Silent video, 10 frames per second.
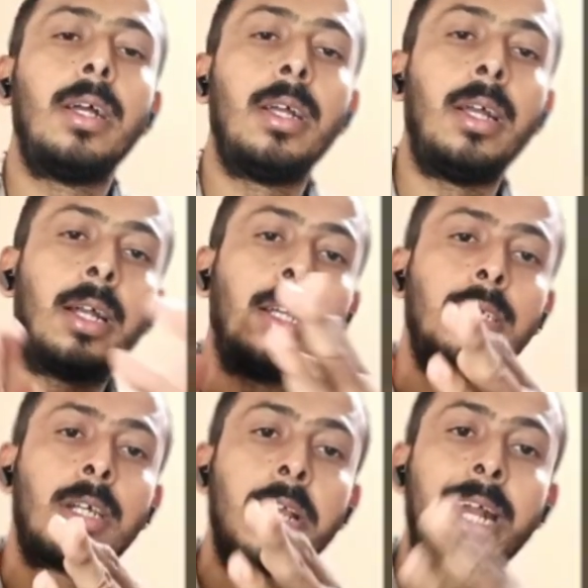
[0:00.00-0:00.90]
It is
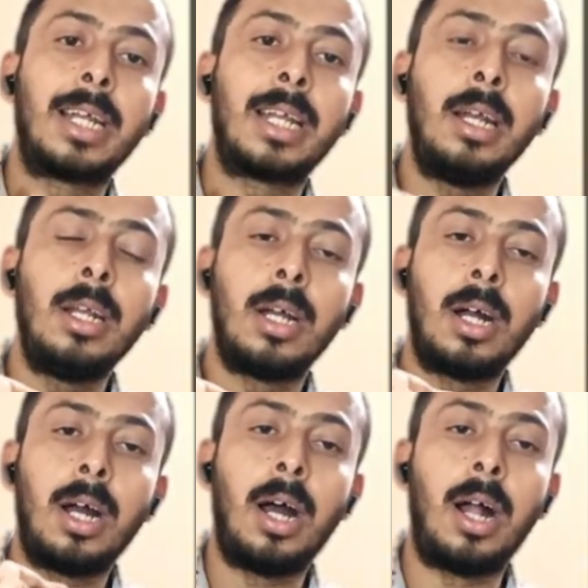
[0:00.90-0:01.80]
created
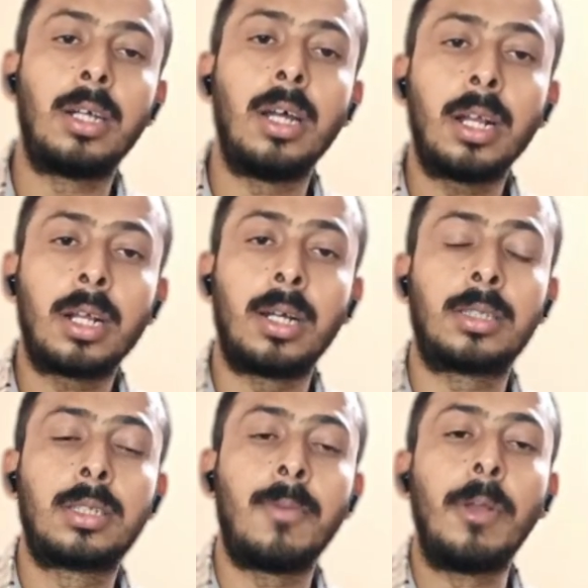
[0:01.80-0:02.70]
under
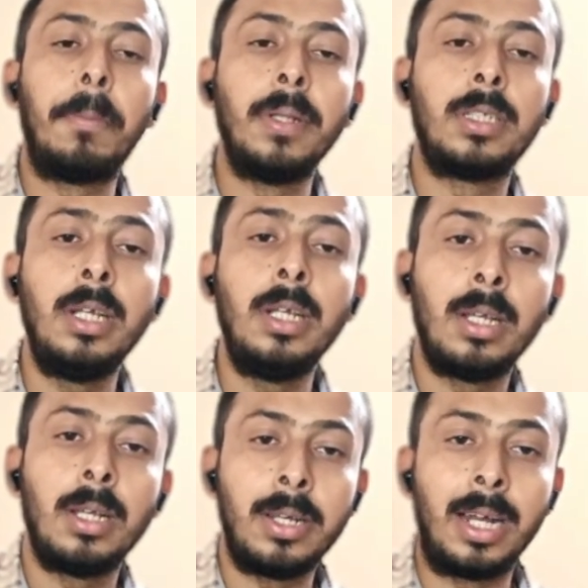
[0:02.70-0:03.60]
custom VPC
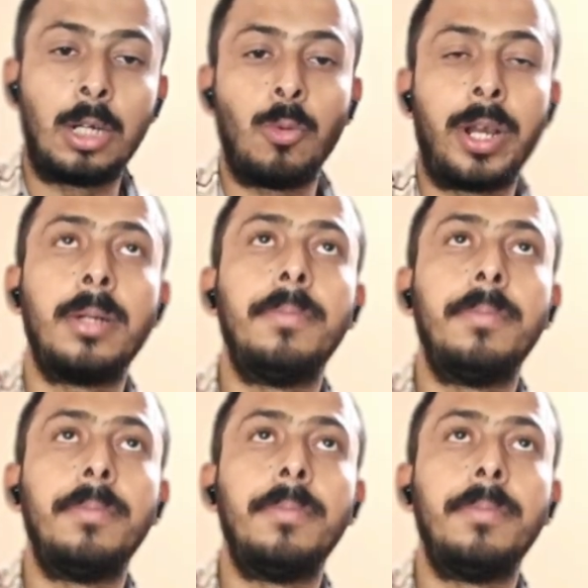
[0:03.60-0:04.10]
network.